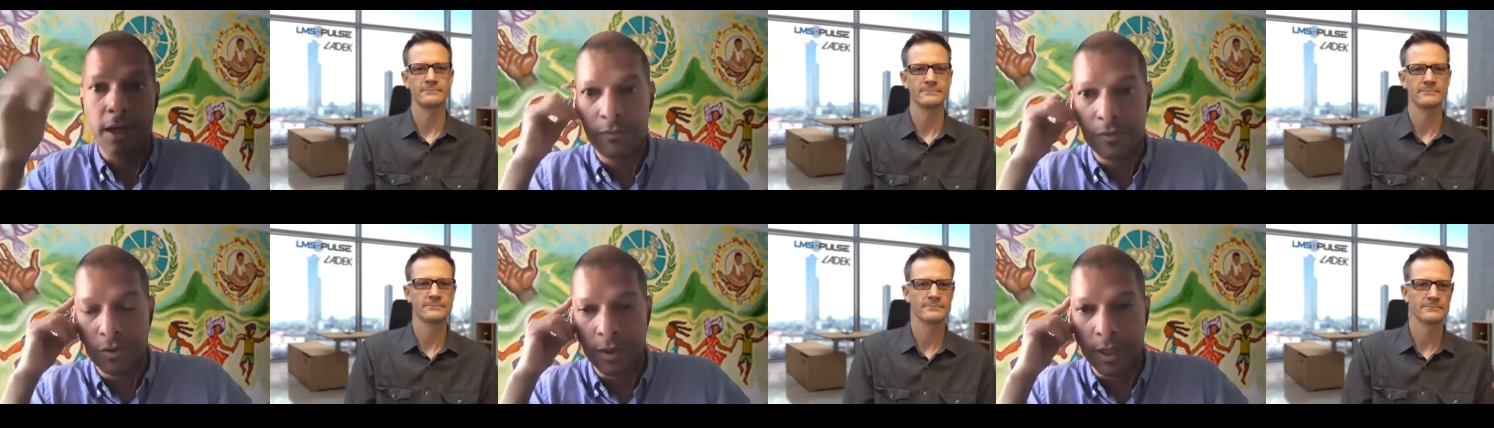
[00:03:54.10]

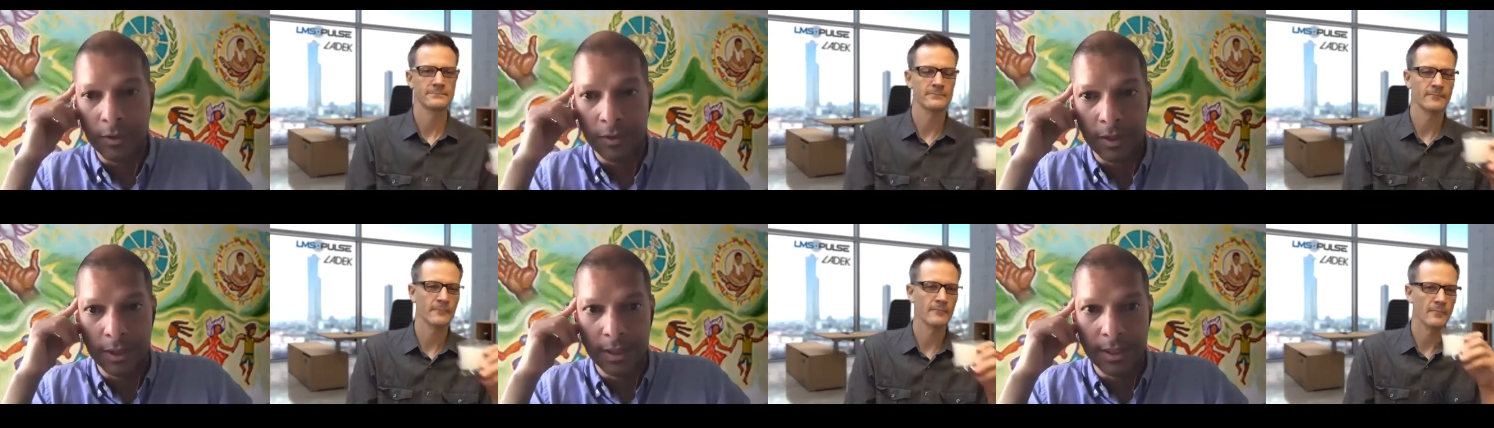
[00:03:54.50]

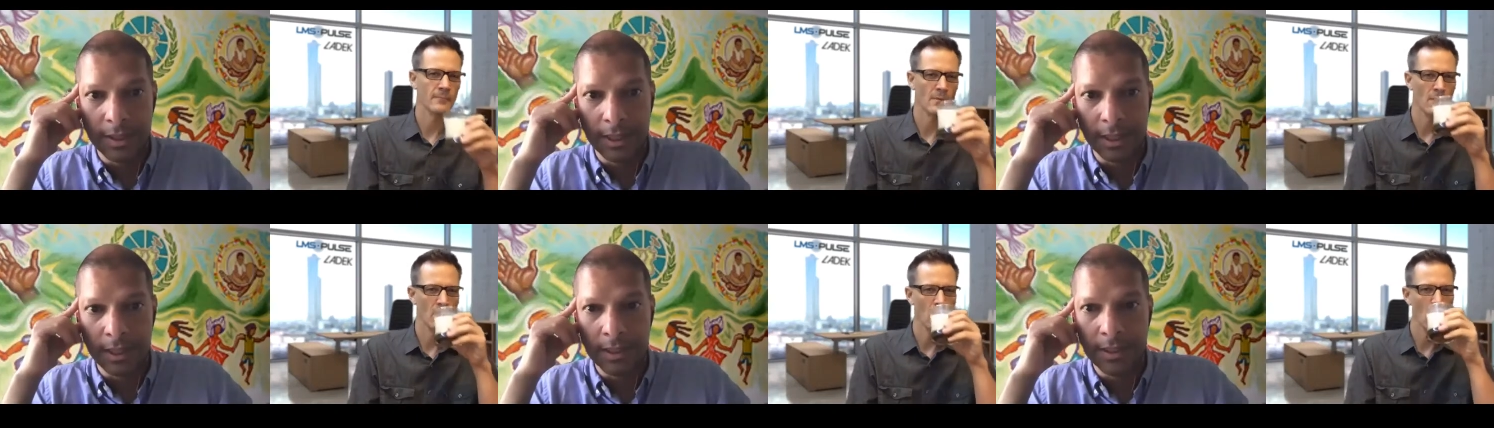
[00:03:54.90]

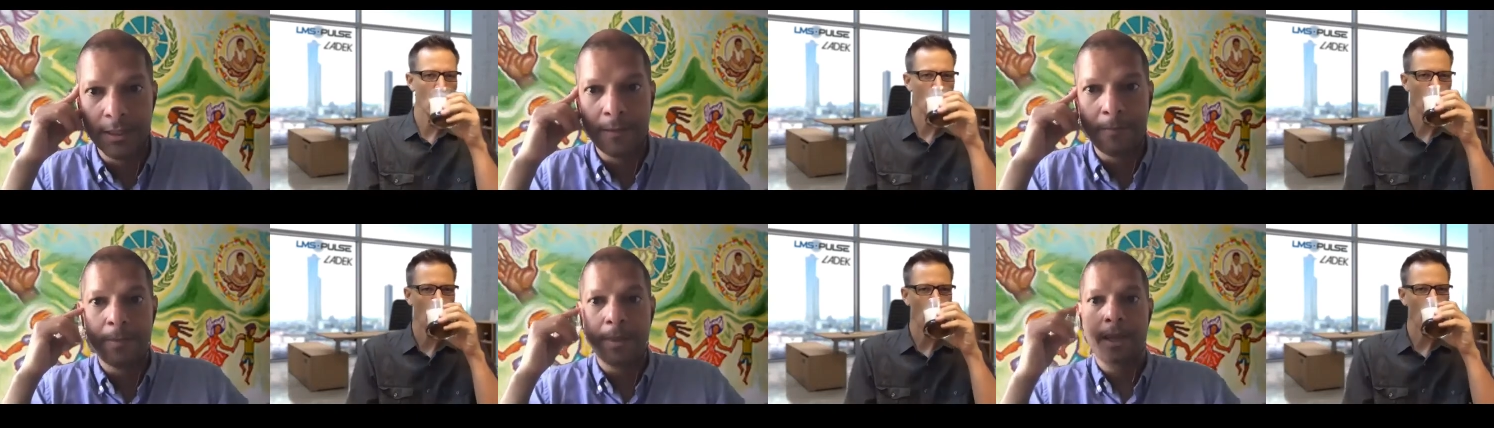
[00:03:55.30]
Speaker 1: 2006,
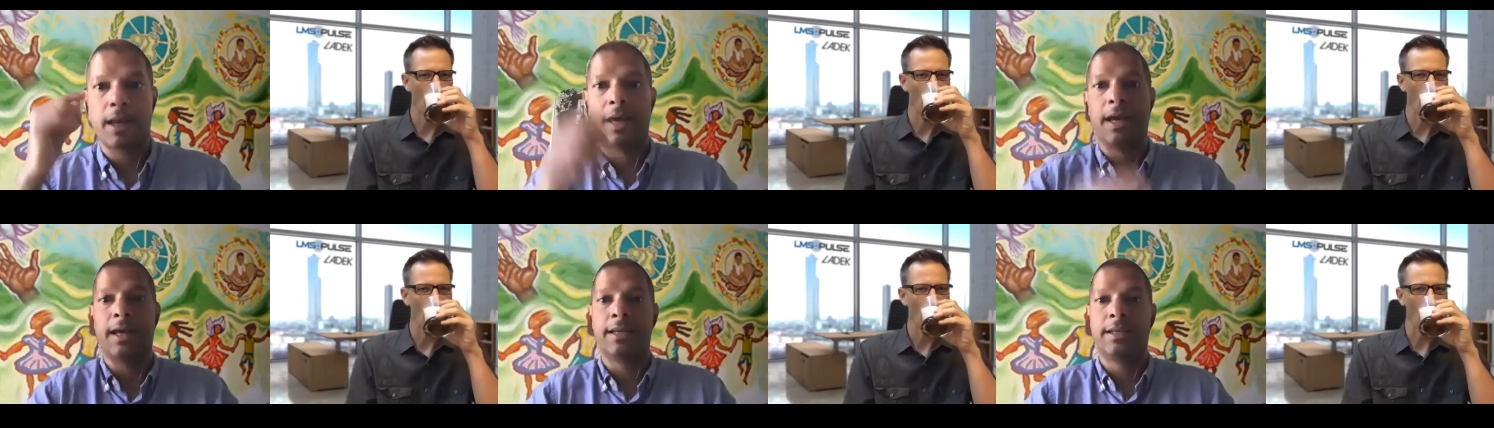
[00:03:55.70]

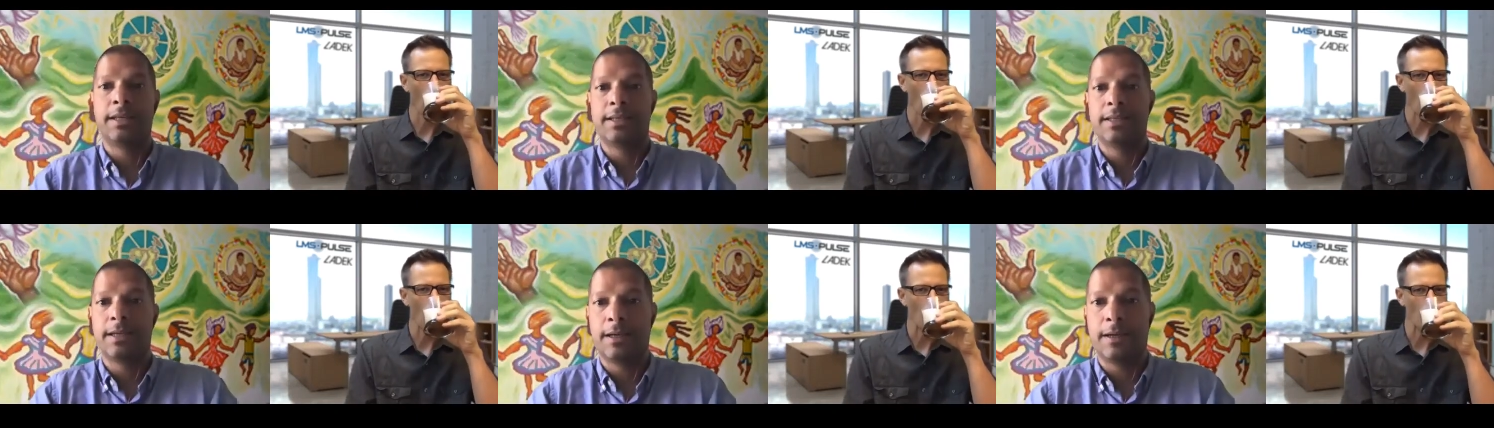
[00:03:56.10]
and
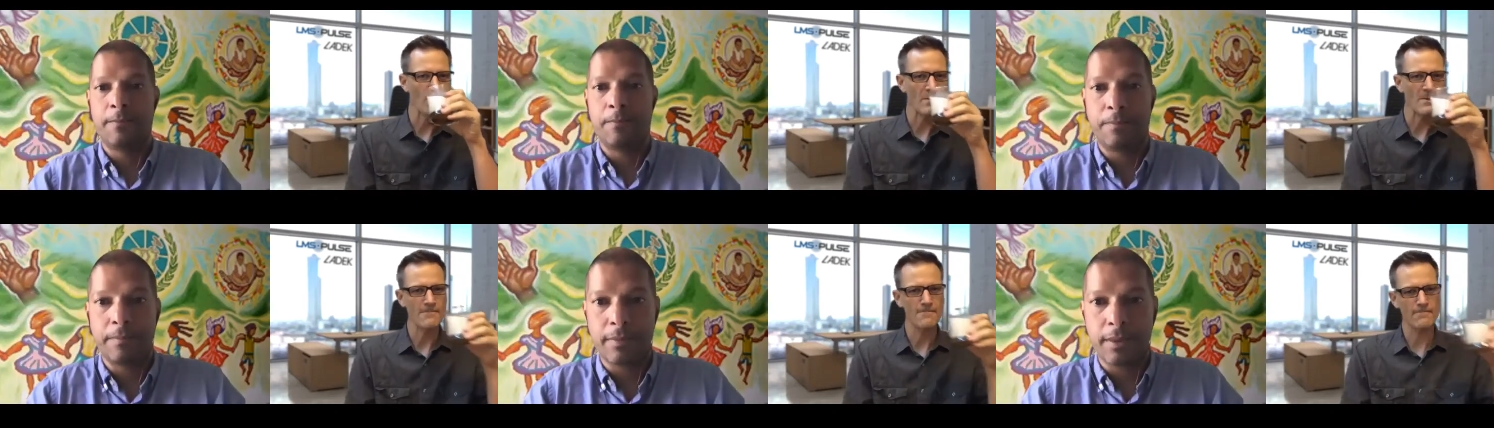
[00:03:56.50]
um,
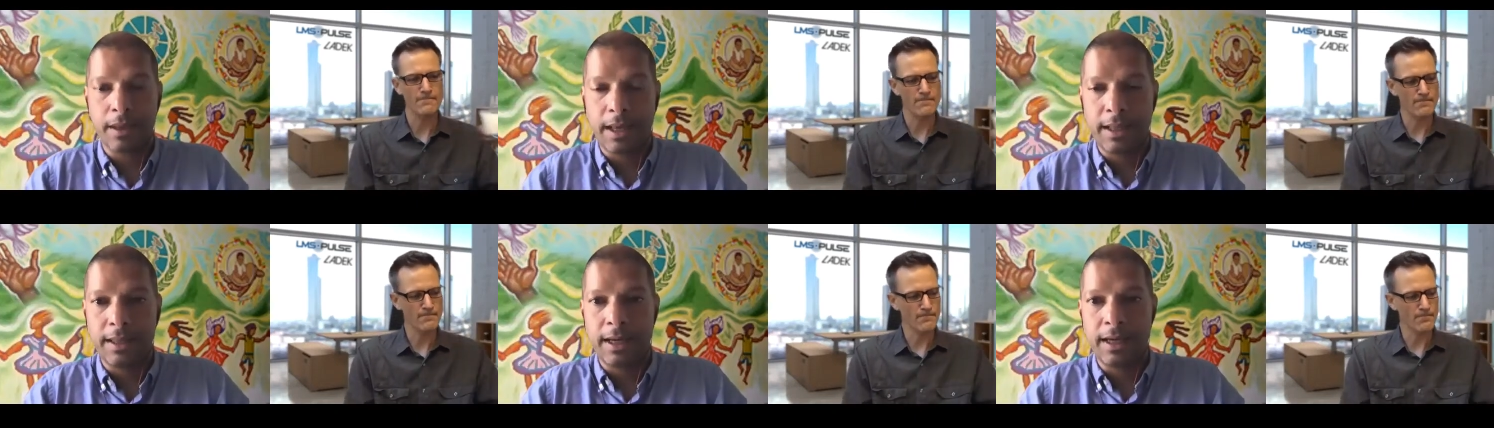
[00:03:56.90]
at
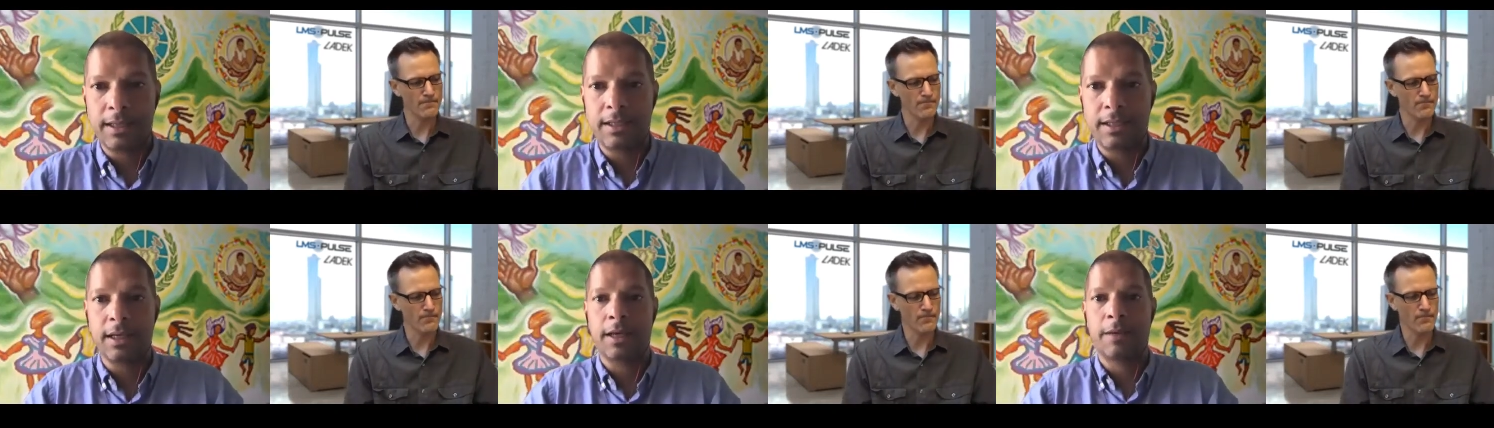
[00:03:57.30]
that
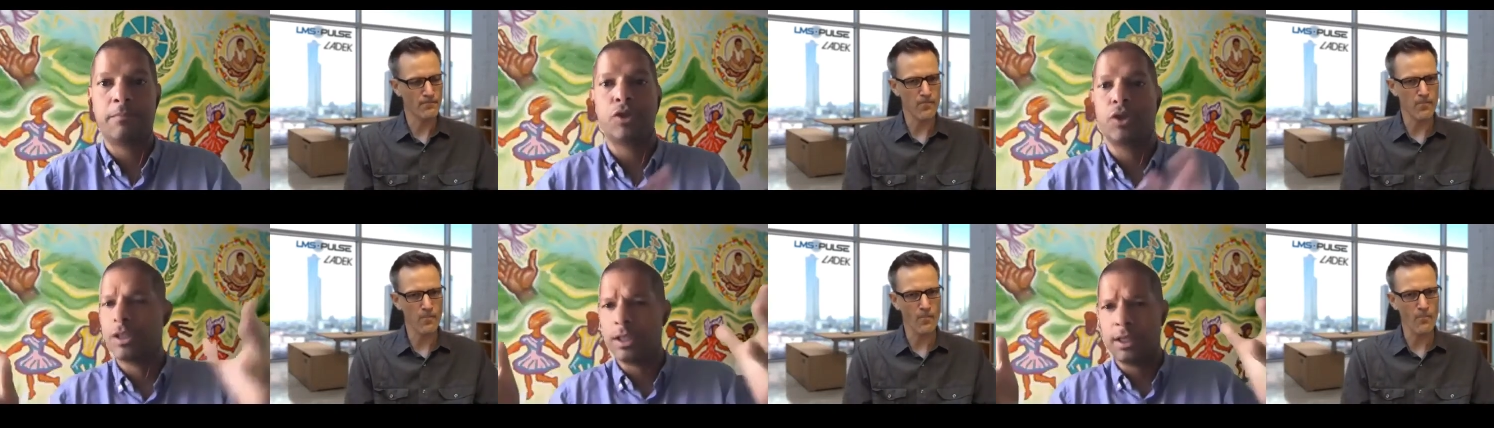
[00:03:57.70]
time, so it's
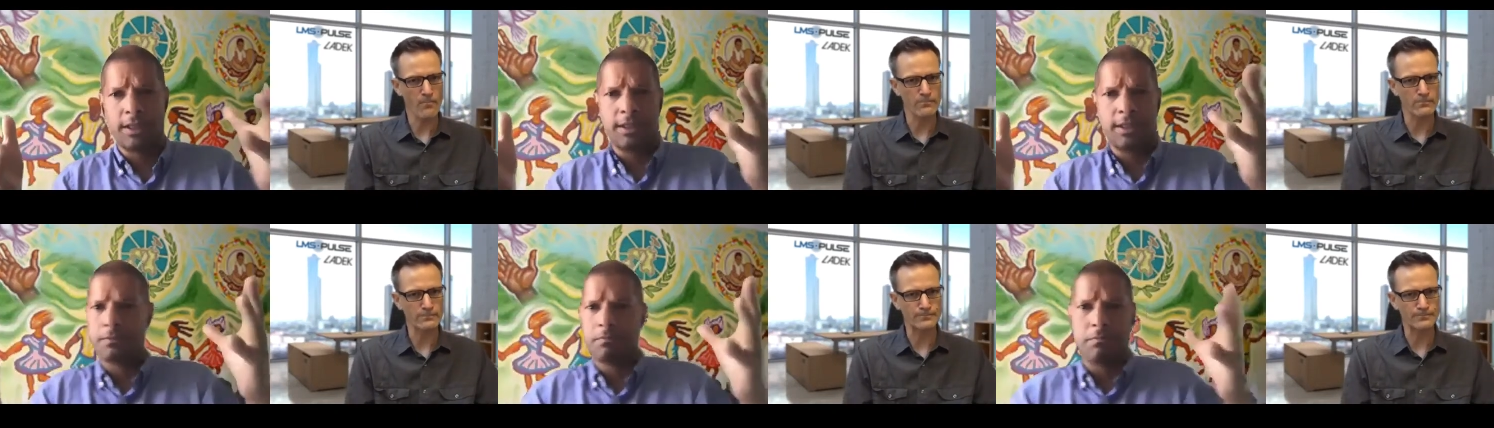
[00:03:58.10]
it's
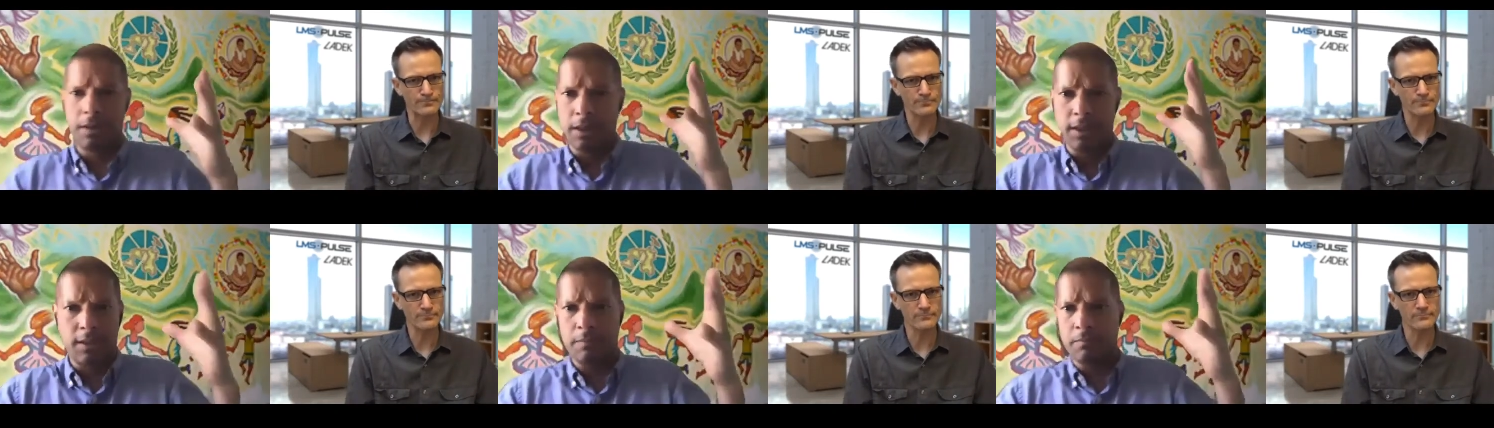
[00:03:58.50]
this
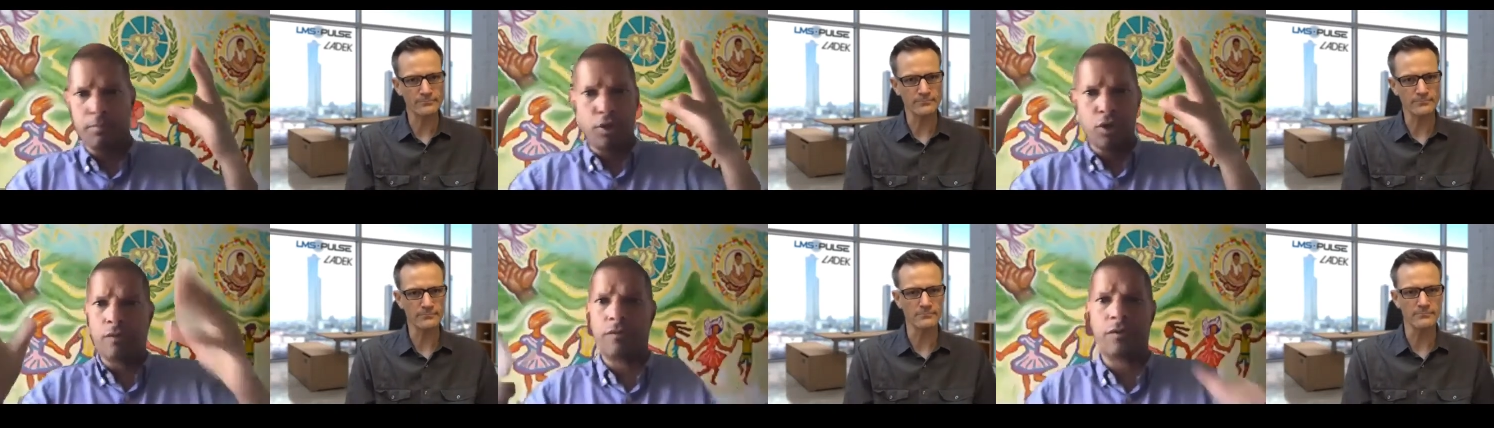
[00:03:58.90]

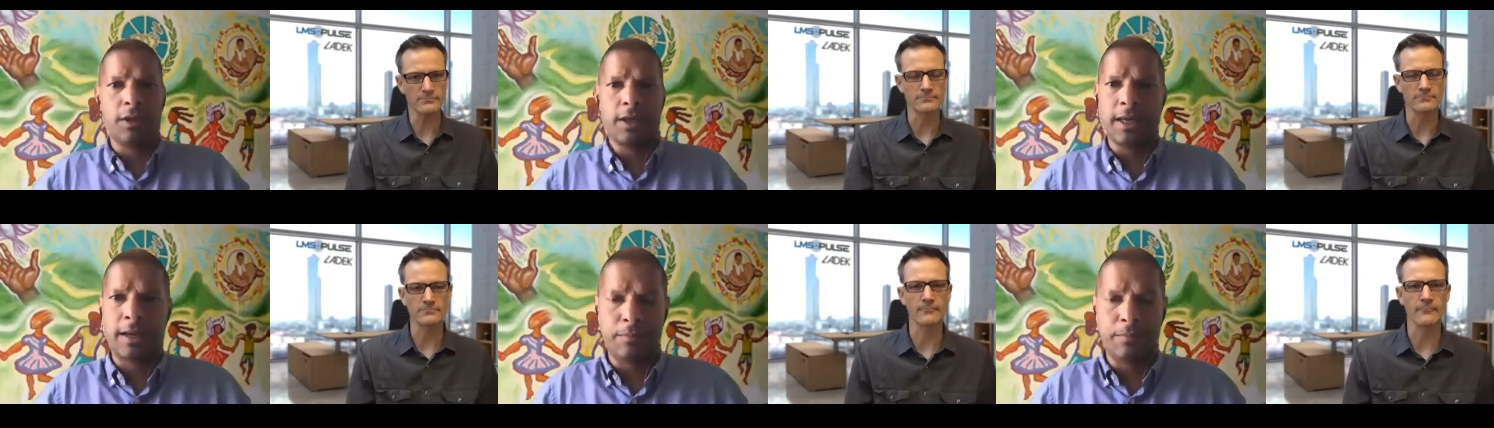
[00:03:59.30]
beautiful
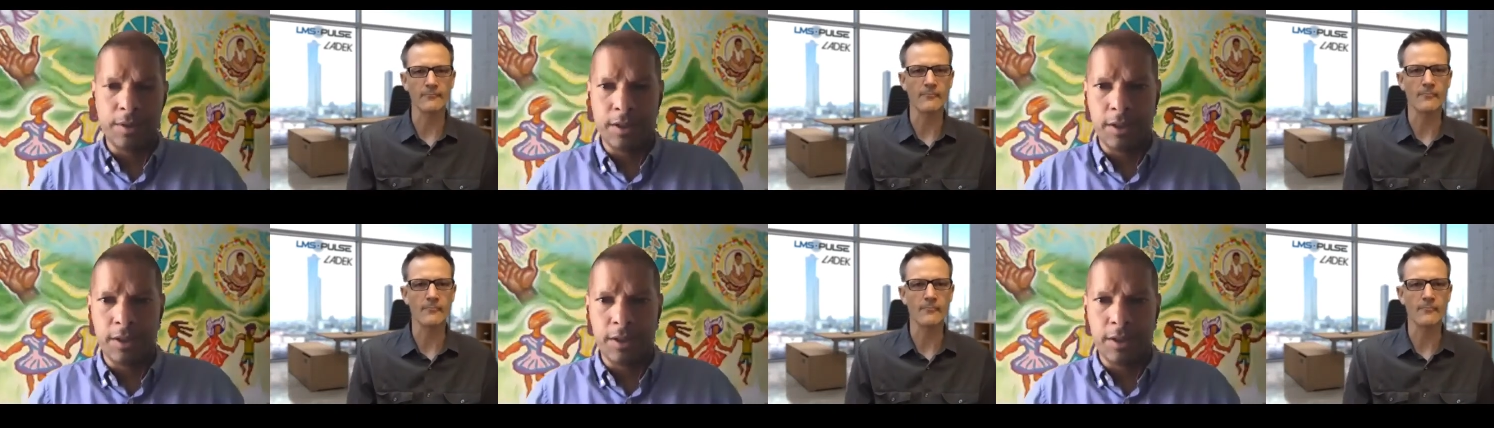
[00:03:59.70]
campus in